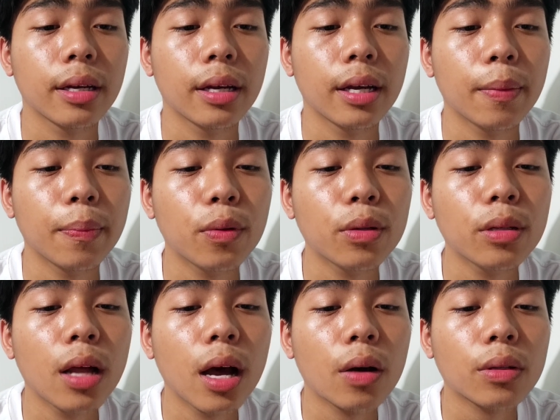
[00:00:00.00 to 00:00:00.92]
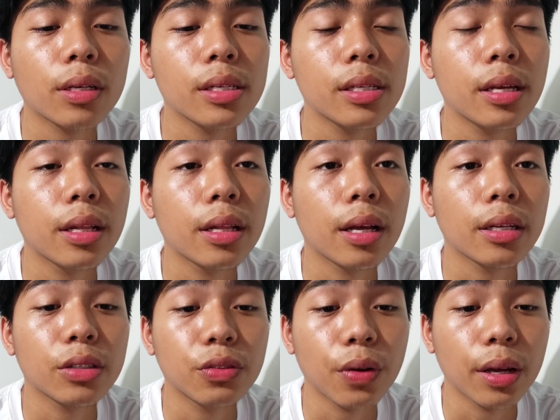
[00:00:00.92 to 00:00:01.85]
He pulled out his needle and
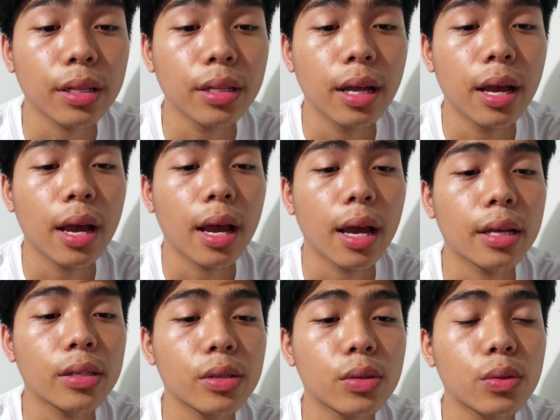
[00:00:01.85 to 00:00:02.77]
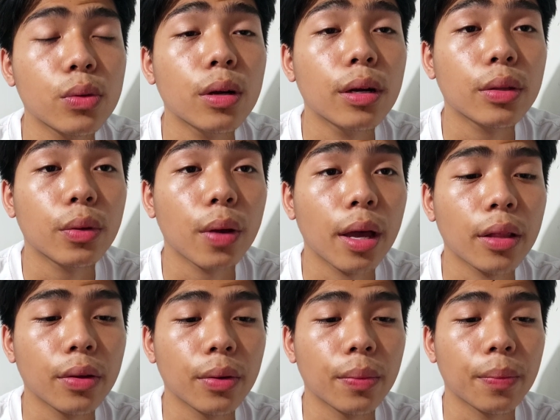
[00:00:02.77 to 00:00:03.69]
thread, and sewed her together.